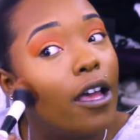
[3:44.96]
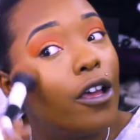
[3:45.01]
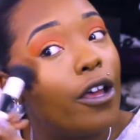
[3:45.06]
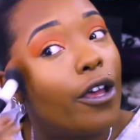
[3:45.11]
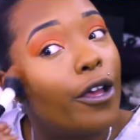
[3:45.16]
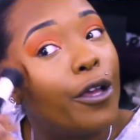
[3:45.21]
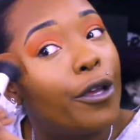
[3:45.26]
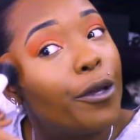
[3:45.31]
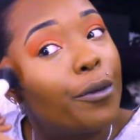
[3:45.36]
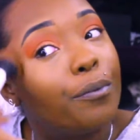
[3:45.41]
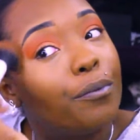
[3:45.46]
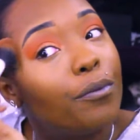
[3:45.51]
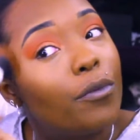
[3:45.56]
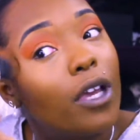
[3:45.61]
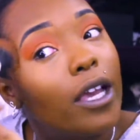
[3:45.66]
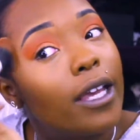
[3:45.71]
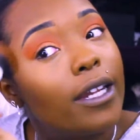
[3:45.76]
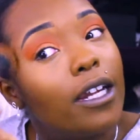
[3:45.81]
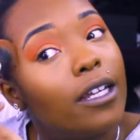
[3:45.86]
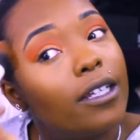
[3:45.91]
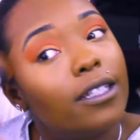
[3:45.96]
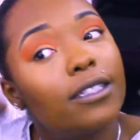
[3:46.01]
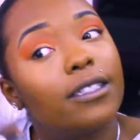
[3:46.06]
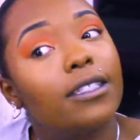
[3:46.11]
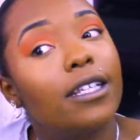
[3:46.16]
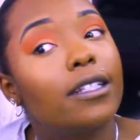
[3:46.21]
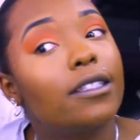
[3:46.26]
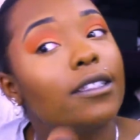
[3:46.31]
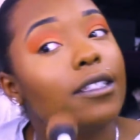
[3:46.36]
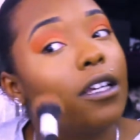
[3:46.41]
And I had
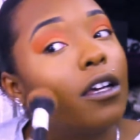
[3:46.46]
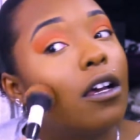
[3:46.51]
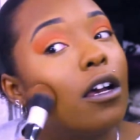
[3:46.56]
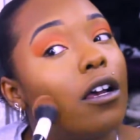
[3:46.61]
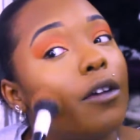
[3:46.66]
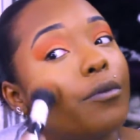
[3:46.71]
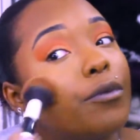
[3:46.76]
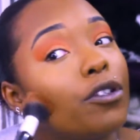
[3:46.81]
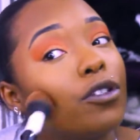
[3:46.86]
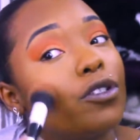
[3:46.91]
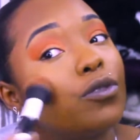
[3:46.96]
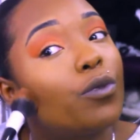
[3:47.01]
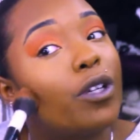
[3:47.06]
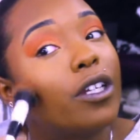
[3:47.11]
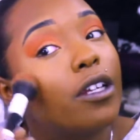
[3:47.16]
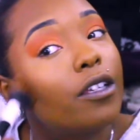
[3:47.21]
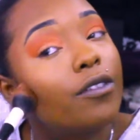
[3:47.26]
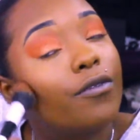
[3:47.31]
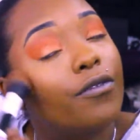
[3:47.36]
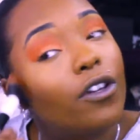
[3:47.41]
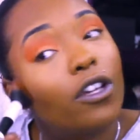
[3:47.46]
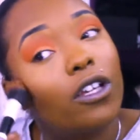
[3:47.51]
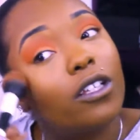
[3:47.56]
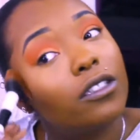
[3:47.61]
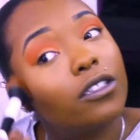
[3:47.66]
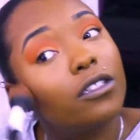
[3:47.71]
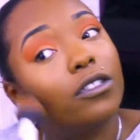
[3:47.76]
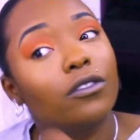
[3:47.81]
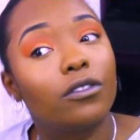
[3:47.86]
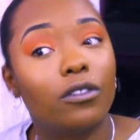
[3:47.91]
said to her, because when I
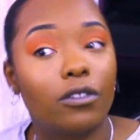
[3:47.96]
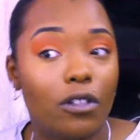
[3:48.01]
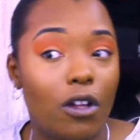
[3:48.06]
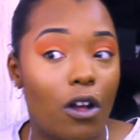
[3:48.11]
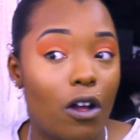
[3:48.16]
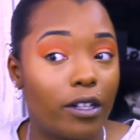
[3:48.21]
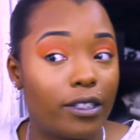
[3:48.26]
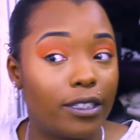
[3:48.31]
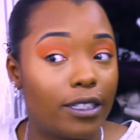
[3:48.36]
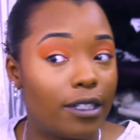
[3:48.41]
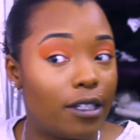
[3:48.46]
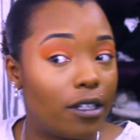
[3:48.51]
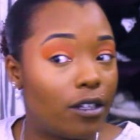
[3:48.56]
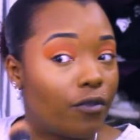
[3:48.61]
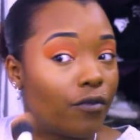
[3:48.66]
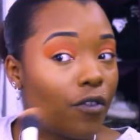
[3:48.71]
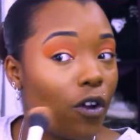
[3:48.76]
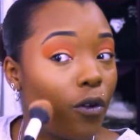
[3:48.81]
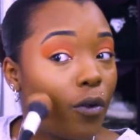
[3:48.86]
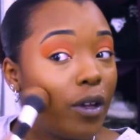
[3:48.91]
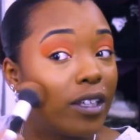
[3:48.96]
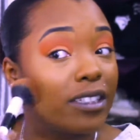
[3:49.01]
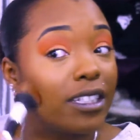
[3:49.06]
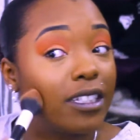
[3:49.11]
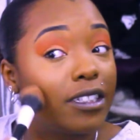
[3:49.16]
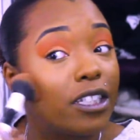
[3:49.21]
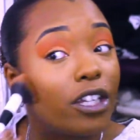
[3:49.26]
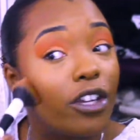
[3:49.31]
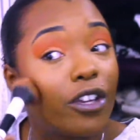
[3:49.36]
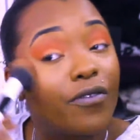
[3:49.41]
first started in the role, I said
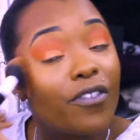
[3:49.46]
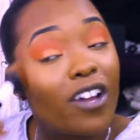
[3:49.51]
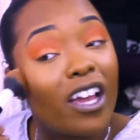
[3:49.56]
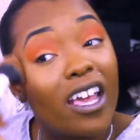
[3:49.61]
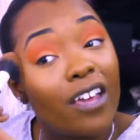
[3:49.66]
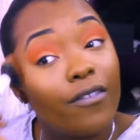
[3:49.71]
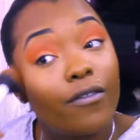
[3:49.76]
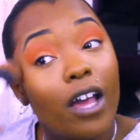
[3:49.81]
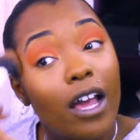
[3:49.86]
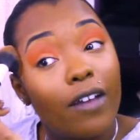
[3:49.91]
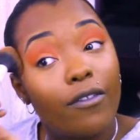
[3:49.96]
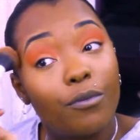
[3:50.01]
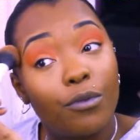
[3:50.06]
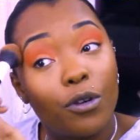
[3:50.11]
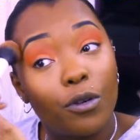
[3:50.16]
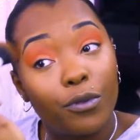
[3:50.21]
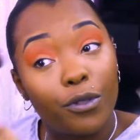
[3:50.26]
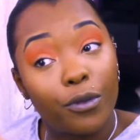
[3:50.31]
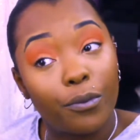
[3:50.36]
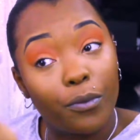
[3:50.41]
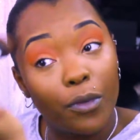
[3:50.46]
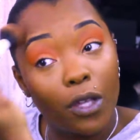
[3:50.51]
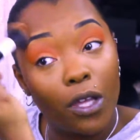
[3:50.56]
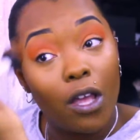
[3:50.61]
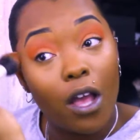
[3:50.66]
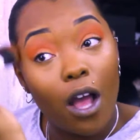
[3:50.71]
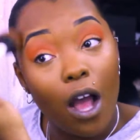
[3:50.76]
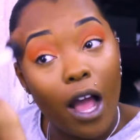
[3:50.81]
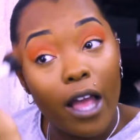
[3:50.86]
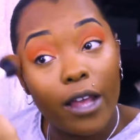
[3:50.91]
to her, if I ever have a problem,
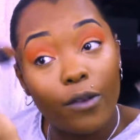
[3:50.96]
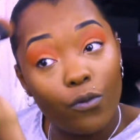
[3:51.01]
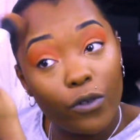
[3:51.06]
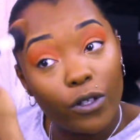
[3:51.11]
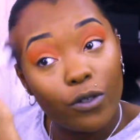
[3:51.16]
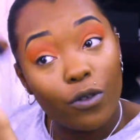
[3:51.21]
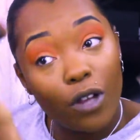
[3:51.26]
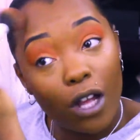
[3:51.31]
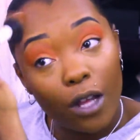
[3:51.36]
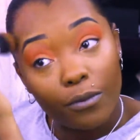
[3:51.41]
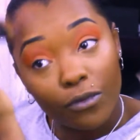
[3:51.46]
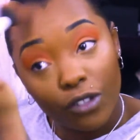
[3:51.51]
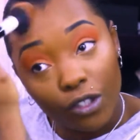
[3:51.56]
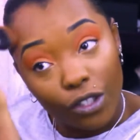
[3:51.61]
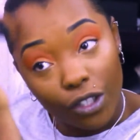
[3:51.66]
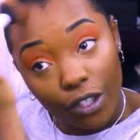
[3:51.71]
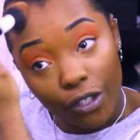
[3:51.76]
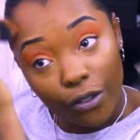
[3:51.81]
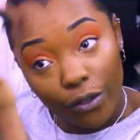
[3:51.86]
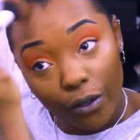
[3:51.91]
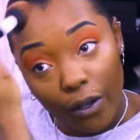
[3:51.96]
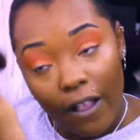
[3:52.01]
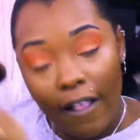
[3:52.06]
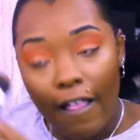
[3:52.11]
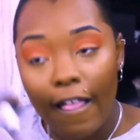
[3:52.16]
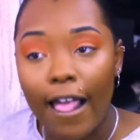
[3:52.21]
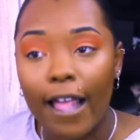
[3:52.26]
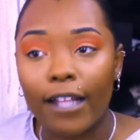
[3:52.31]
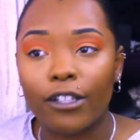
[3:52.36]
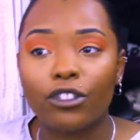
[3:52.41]
I will come to you.
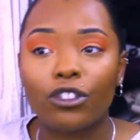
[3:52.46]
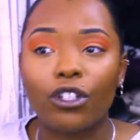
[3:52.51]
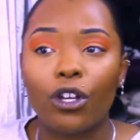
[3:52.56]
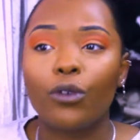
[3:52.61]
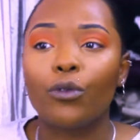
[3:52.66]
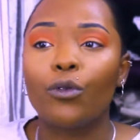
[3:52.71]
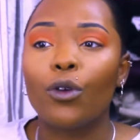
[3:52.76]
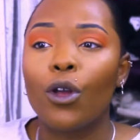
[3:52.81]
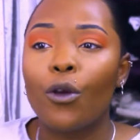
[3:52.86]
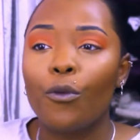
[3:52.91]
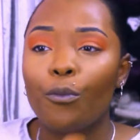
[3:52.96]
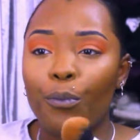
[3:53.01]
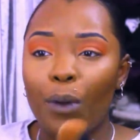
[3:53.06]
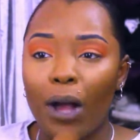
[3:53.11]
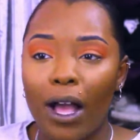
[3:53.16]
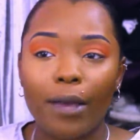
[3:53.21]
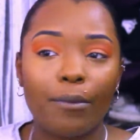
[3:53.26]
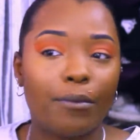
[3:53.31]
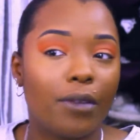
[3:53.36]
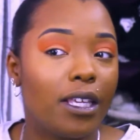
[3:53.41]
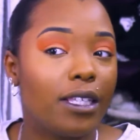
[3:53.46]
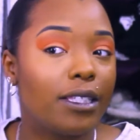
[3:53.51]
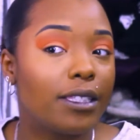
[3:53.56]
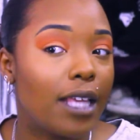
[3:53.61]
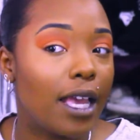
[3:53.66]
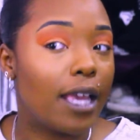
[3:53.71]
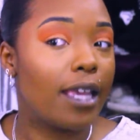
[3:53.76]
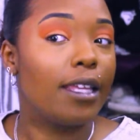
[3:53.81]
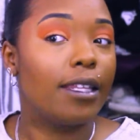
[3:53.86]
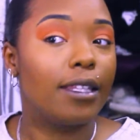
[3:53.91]
And so by me
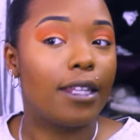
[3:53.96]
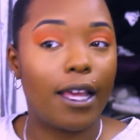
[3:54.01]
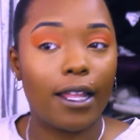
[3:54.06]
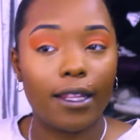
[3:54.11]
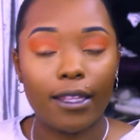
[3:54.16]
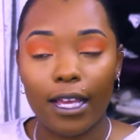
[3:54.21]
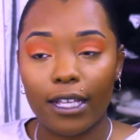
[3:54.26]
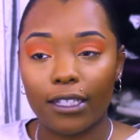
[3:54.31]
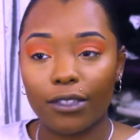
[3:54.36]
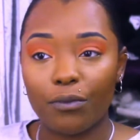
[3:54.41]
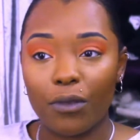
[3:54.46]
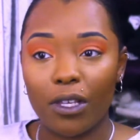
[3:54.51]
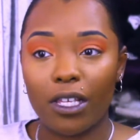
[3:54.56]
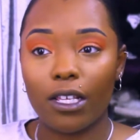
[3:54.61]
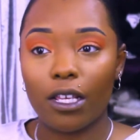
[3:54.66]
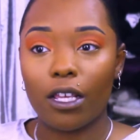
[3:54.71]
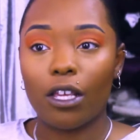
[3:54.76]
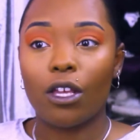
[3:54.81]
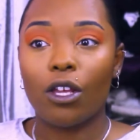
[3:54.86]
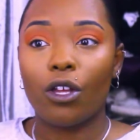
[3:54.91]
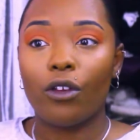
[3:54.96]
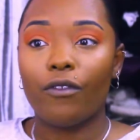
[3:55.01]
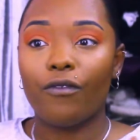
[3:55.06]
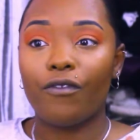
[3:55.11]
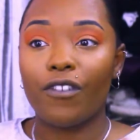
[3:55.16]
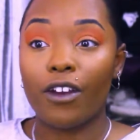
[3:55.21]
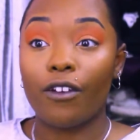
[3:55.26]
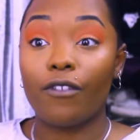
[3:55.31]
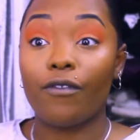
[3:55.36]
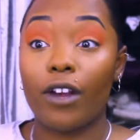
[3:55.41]
saying that, that's me
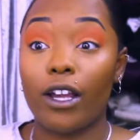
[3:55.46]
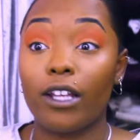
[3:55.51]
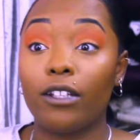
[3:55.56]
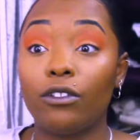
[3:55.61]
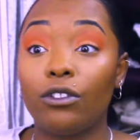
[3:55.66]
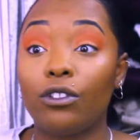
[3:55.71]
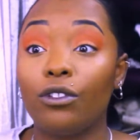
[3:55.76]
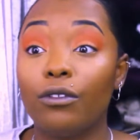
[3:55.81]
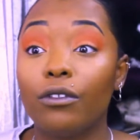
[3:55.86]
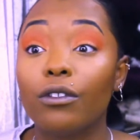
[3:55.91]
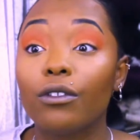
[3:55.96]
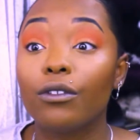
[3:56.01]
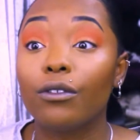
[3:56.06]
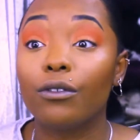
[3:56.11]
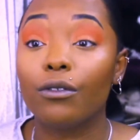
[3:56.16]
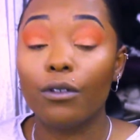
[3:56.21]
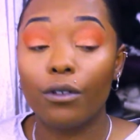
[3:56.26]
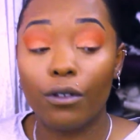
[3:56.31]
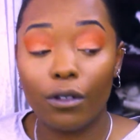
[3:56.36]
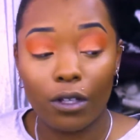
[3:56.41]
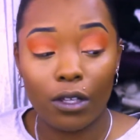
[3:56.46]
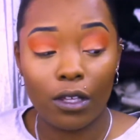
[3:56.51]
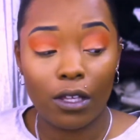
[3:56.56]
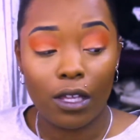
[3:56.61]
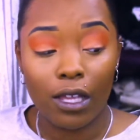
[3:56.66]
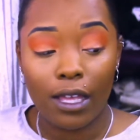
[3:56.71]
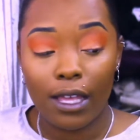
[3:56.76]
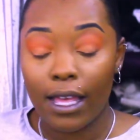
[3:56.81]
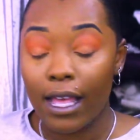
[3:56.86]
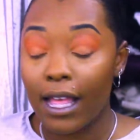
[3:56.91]
verifying to you,
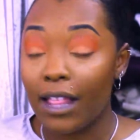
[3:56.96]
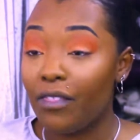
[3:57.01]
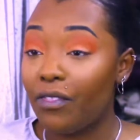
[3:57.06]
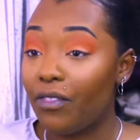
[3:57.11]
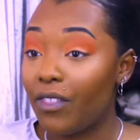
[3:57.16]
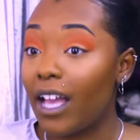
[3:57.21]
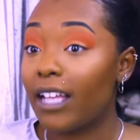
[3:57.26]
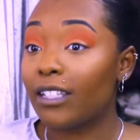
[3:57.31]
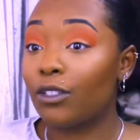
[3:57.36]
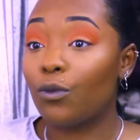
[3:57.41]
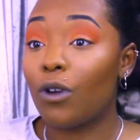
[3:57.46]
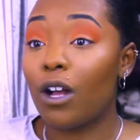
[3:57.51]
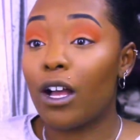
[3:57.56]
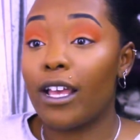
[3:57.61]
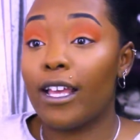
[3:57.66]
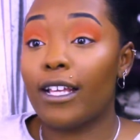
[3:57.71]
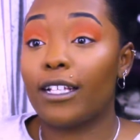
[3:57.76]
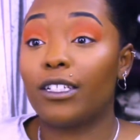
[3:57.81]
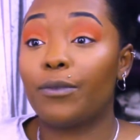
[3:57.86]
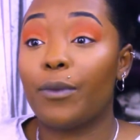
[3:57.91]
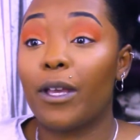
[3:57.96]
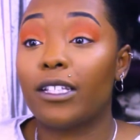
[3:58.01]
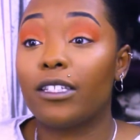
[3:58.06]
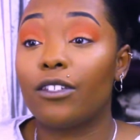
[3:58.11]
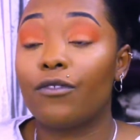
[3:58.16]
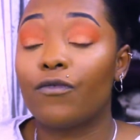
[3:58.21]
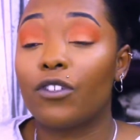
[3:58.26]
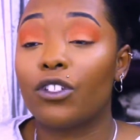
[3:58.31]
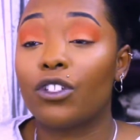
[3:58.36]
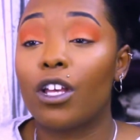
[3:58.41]
that's what I expect
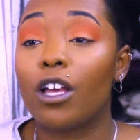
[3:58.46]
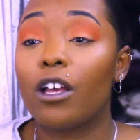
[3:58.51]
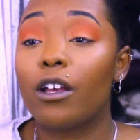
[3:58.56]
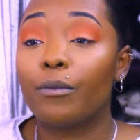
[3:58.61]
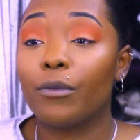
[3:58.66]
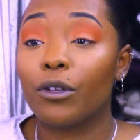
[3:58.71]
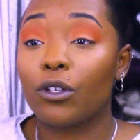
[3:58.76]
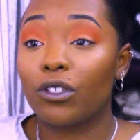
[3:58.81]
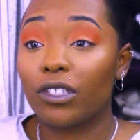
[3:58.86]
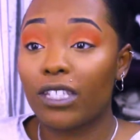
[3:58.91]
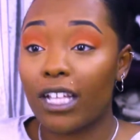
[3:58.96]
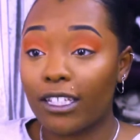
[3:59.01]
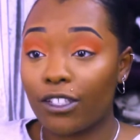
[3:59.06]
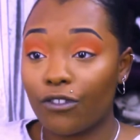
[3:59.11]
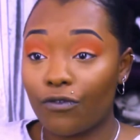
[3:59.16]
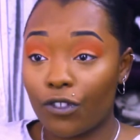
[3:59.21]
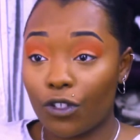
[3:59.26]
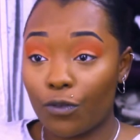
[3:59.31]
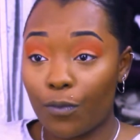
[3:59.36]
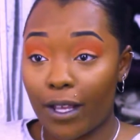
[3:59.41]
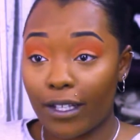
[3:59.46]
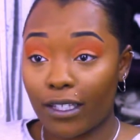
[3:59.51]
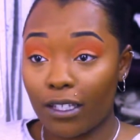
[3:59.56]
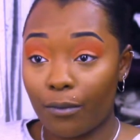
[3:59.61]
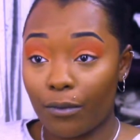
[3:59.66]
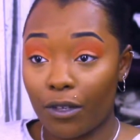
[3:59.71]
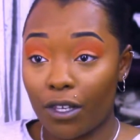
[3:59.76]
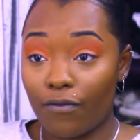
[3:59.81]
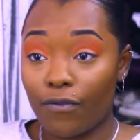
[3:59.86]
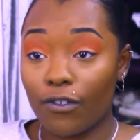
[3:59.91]
in return, because that's the respect
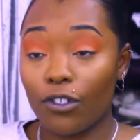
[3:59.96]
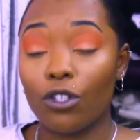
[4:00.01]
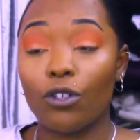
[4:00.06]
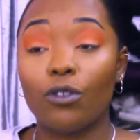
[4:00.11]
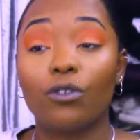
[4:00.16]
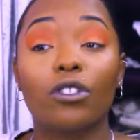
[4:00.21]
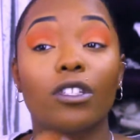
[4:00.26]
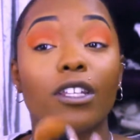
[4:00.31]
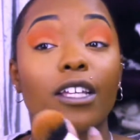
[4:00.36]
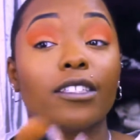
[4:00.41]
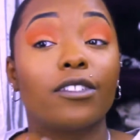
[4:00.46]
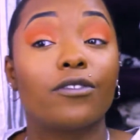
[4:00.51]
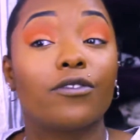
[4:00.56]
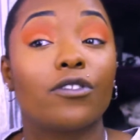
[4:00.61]
I'm giving you, so that's the